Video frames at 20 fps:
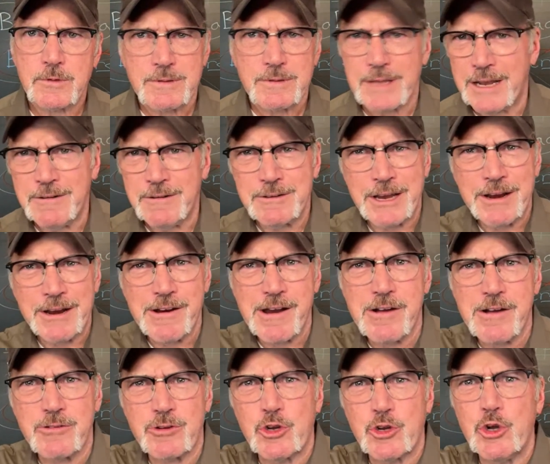I don't care
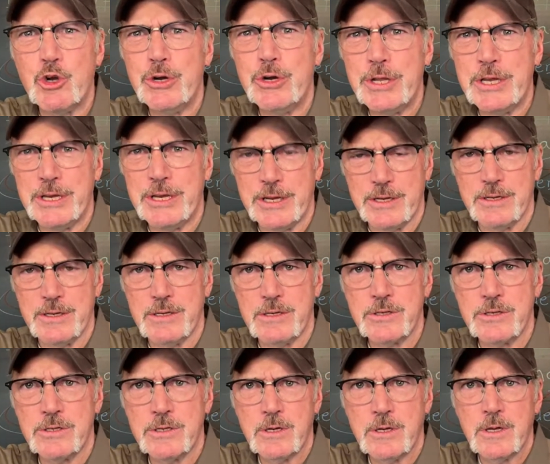how good he
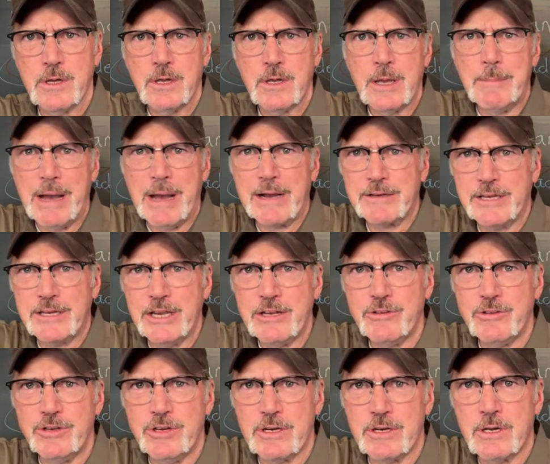is about
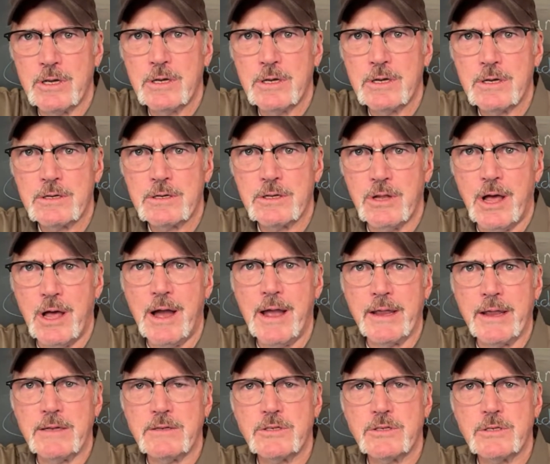getting you
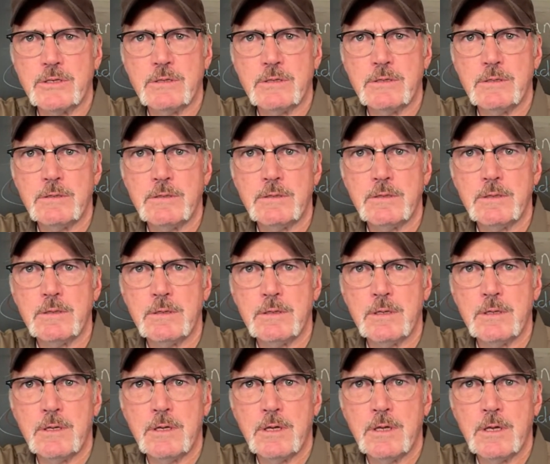clients.
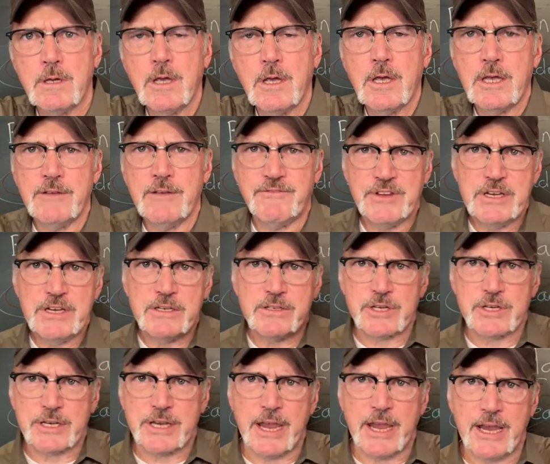If he is
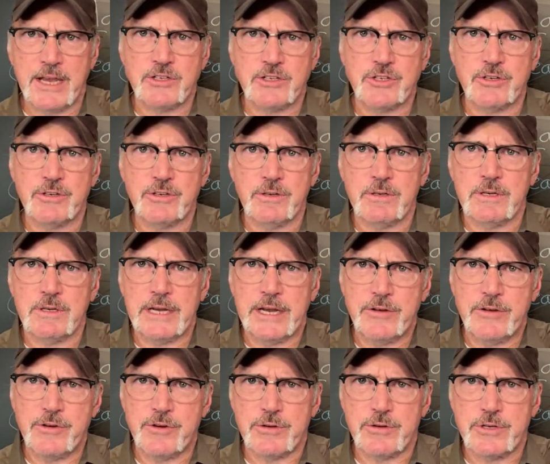a cancer
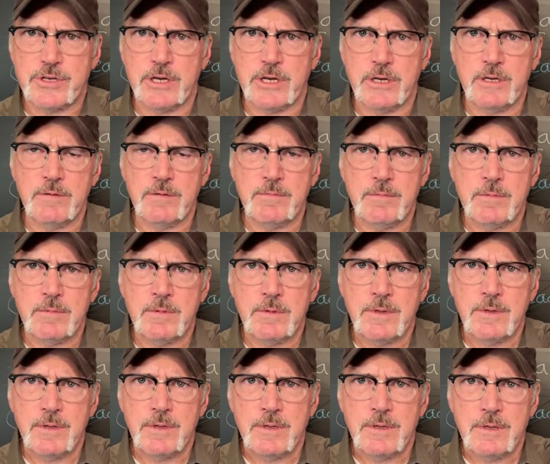in your team,
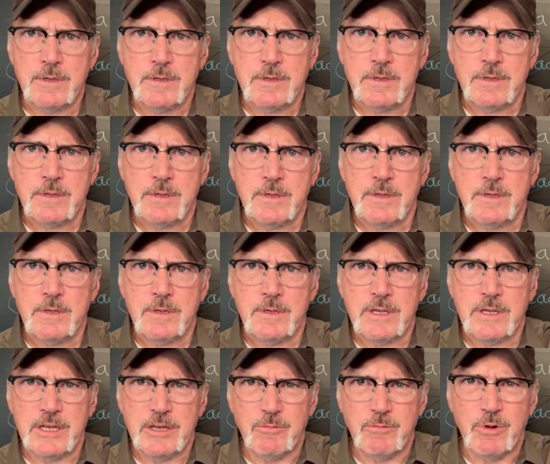
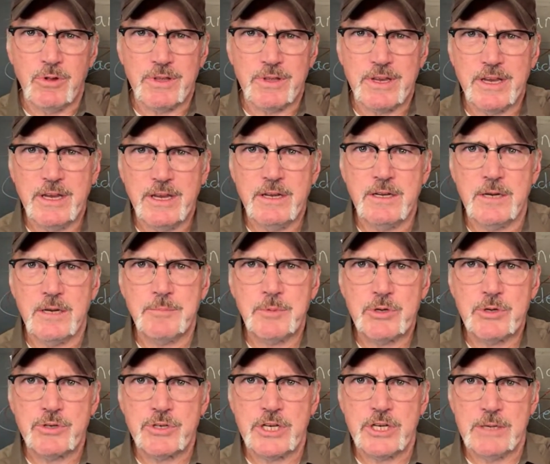it will eat up
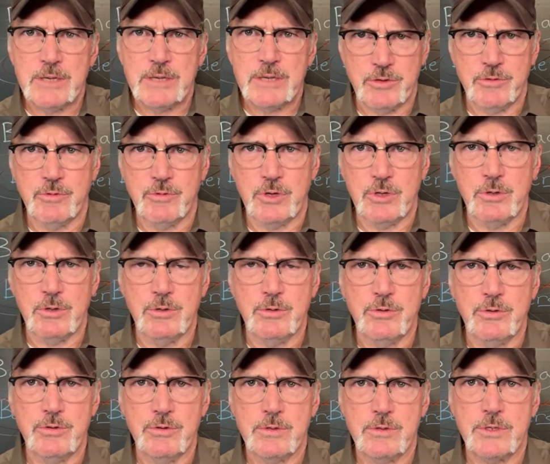your team and you will
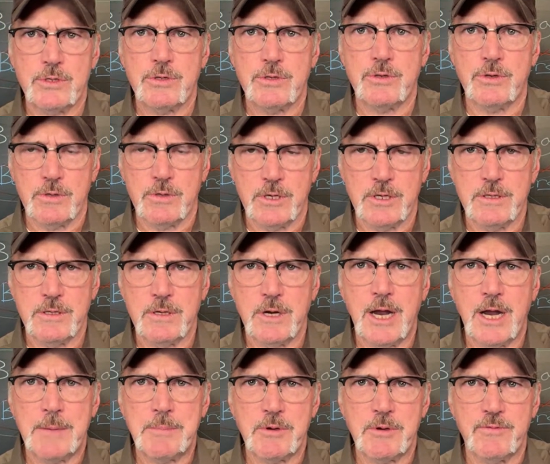lose your other
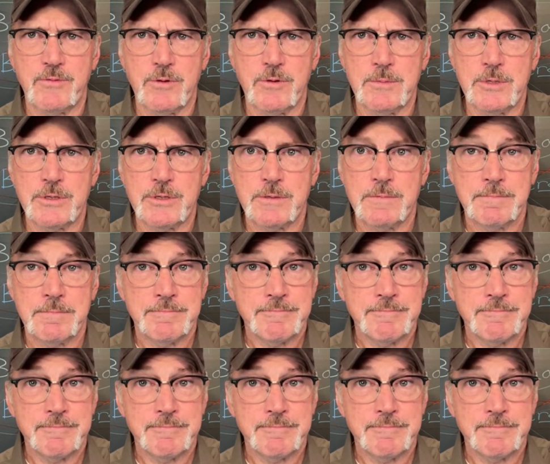high performers.